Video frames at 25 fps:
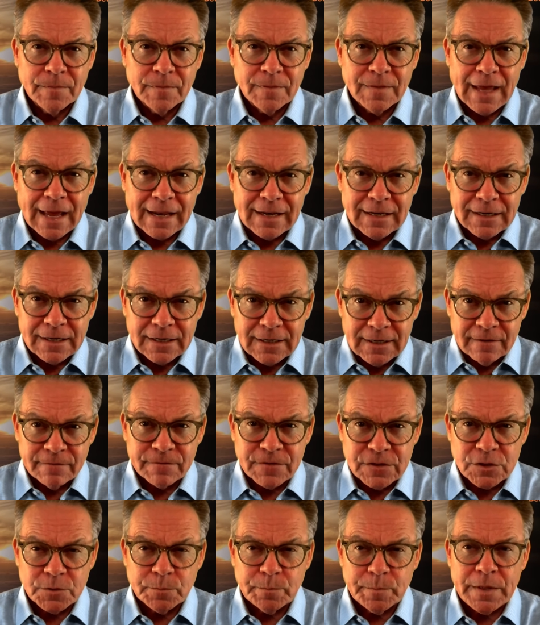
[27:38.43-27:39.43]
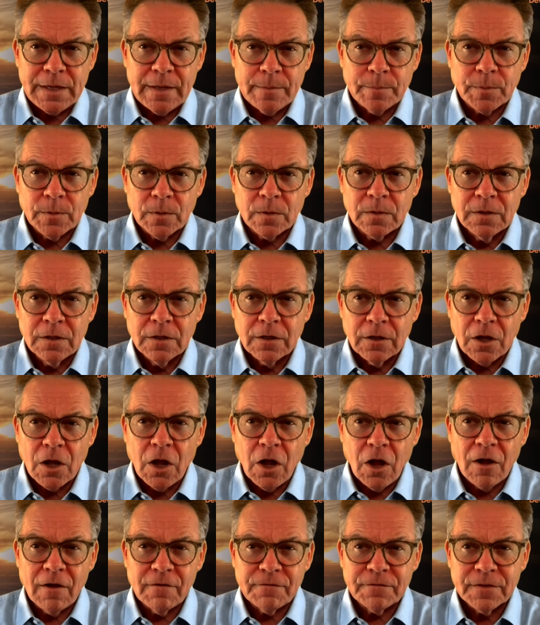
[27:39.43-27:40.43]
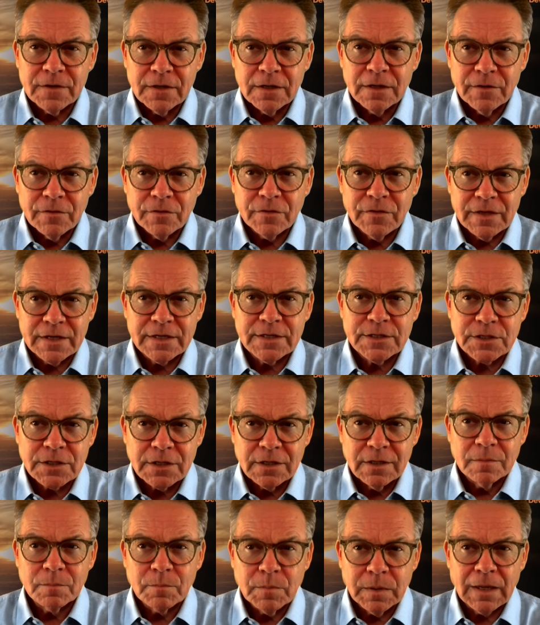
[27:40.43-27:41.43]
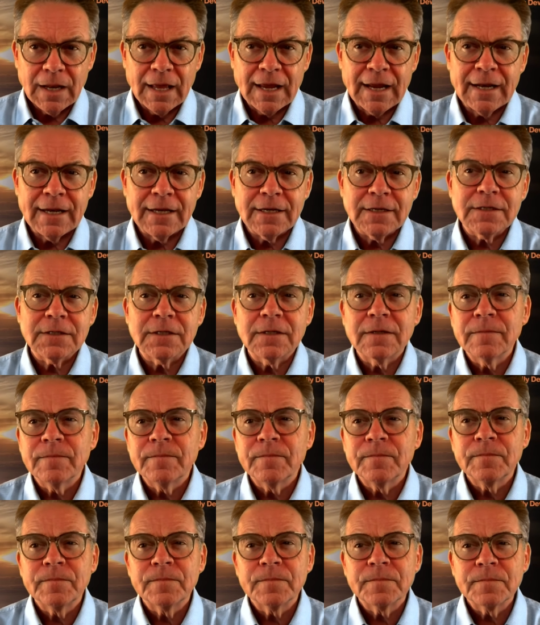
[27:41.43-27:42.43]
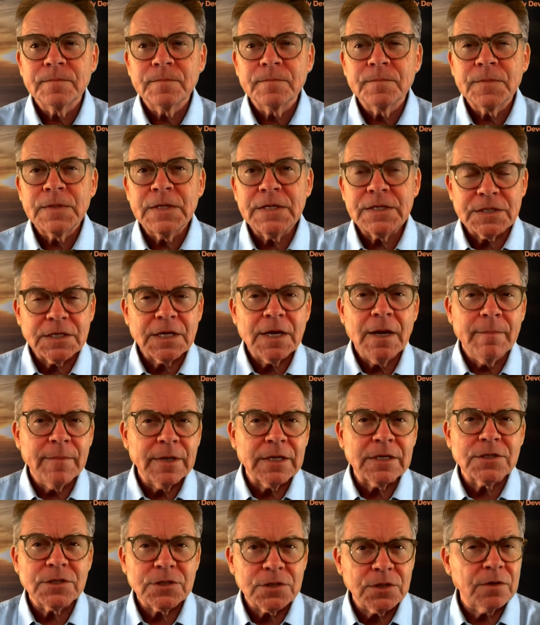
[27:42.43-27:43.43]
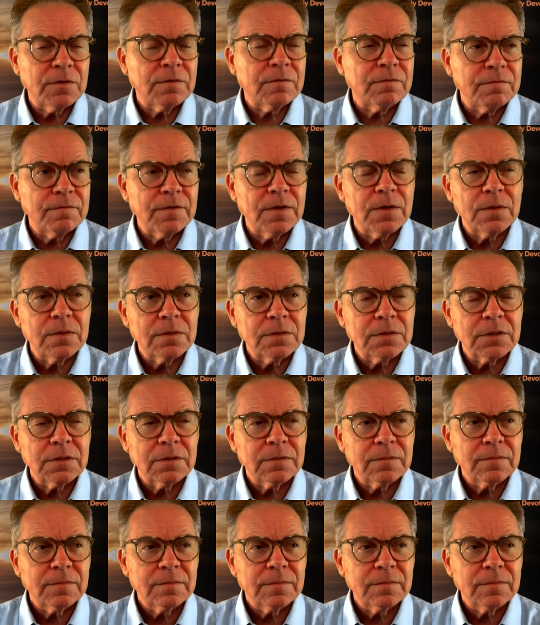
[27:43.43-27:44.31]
that lifts people off this planet. He's coming soon, folks.